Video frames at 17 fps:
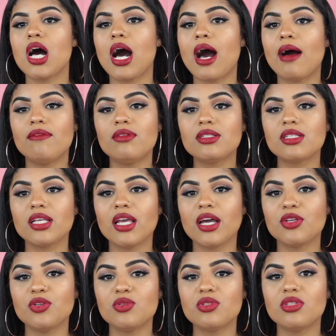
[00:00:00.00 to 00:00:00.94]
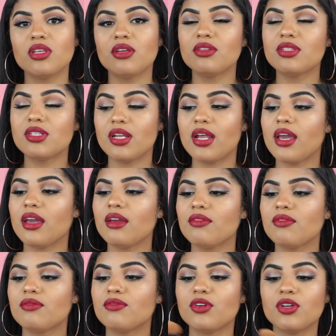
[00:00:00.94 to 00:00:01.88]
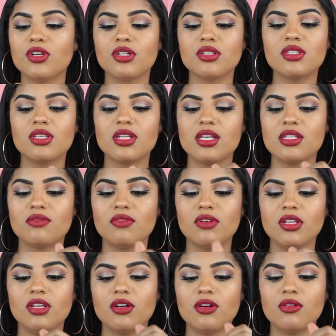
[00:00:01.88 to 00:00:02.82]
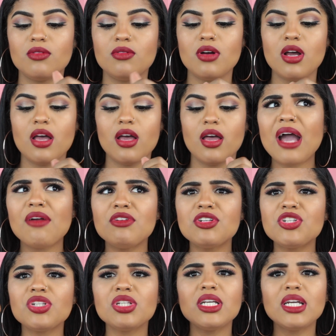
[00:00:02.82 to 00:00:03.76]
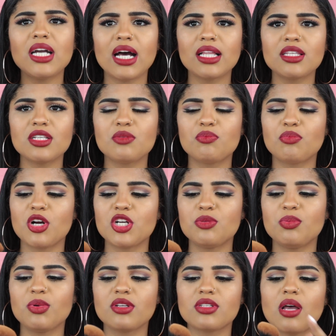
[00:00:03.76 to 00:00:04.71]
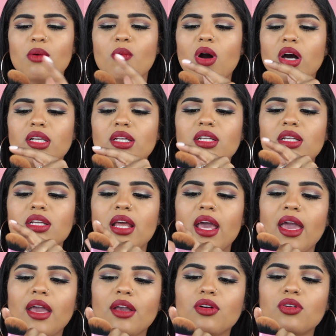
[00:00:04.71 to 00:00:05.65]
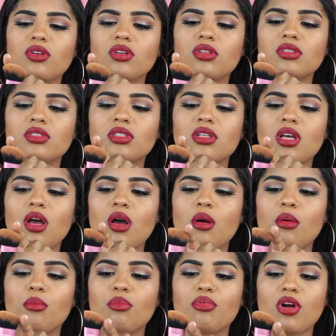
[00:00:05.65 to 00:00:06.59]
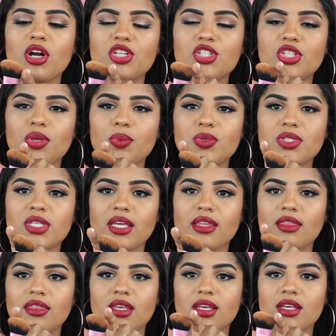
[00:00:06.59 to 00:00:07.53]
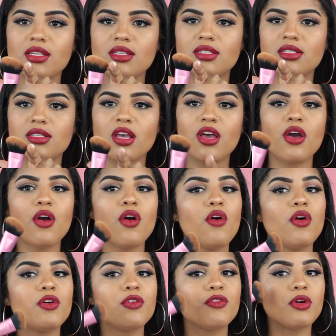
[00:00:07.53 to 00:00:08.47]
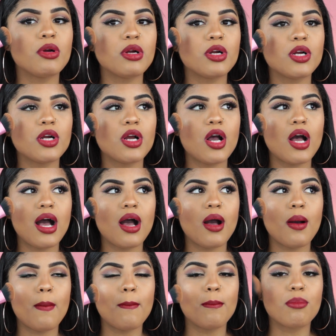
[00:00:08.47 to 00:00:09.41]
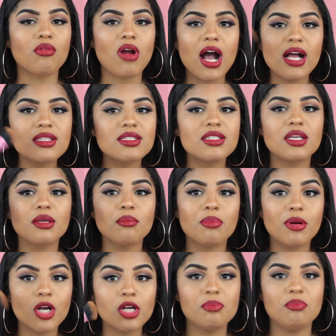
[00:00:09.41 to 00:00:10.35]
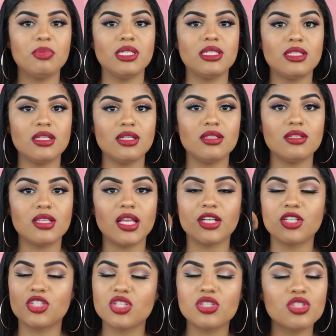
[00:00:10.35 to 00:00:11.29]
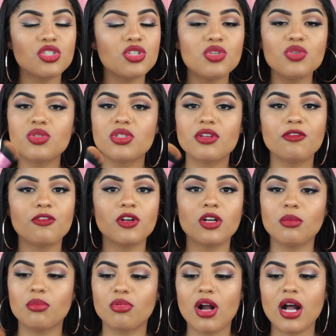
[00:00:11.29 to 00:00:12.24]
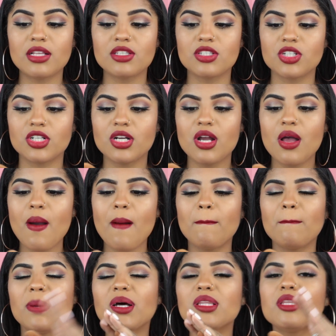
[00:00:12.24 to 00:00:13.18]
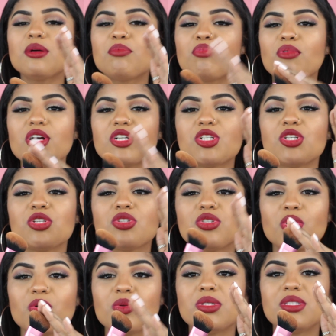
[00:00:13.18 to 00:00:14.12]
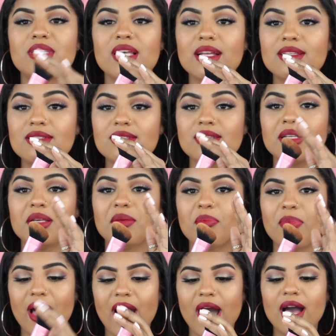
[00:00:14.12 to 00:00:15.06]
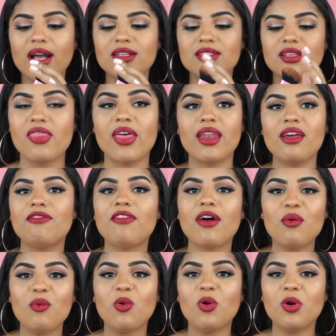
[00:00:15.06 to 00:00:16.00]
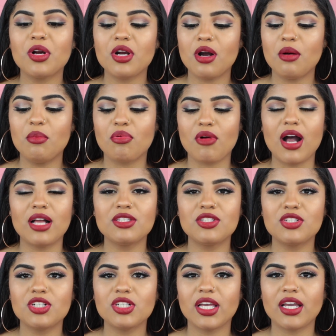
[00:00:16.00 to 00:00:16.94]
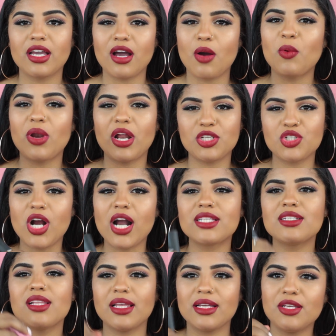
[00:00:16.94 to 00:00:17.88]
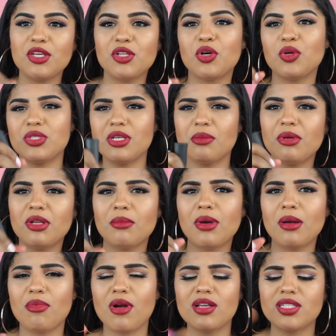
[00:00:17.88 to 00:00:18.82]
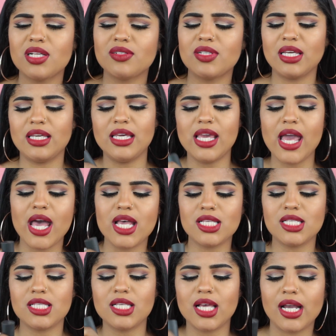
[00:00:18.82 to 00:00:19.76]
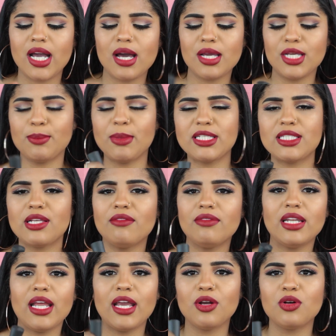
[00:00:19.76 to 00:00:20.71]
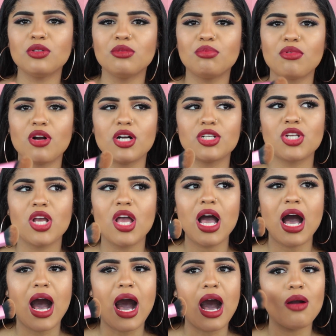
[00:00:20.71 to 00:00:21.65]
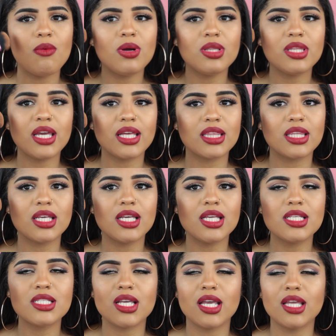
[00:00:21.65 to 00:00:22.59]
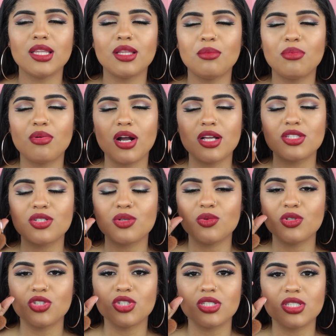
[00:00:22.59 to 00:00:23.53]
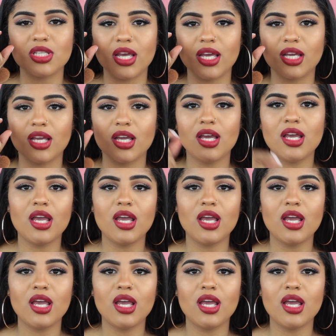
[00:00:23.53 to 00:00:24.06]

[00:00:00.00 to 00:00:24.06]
obviously I used it today for today's video. I originally got this brush because I wanted an angled brush that was like this for bronzing purposes, like just to use it for a bronzer. But the brush is so densely packed that if I wore a bronzer, like when I tried to like, you know, dip it in my bronzer, I was like, yes, I got myself an angled brush. I went like this and the bronzer was just like,